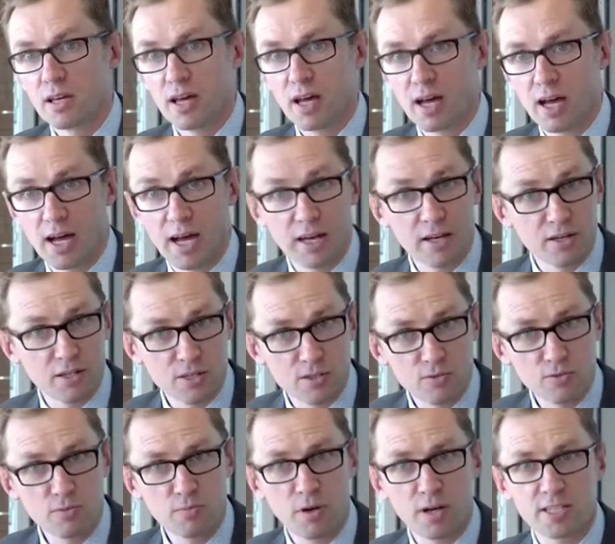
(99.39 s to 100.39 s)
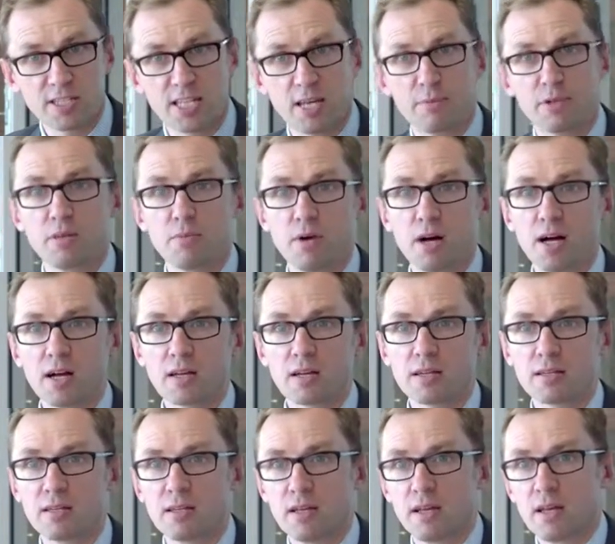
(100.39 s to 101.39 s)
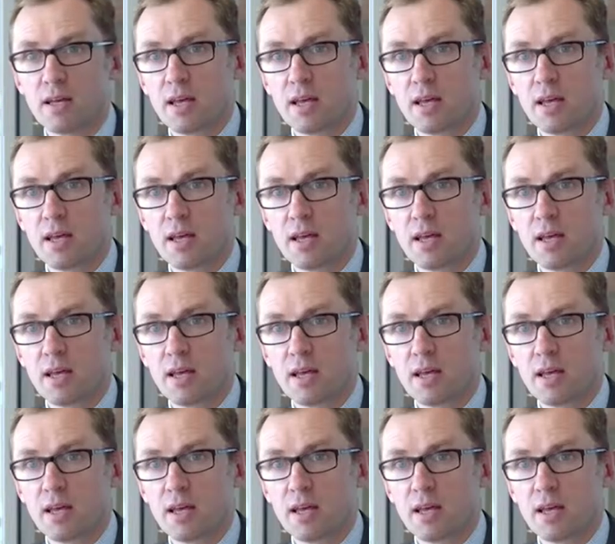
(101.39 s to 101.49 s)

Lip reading: understood by some in the market.